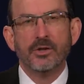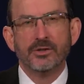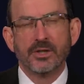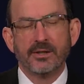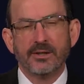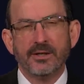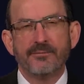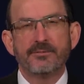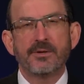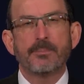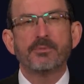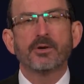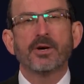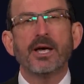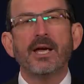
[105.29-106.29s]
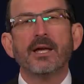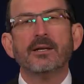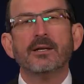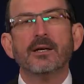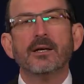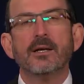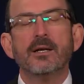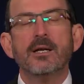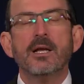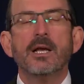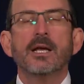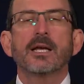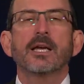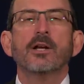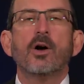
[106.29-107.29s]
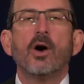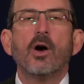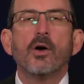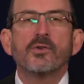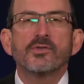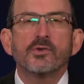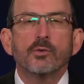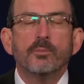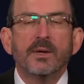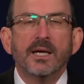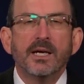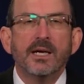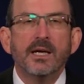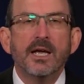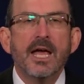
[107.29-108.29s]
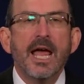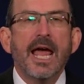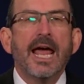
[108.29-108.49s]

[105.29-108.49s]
to lift up your head, can also be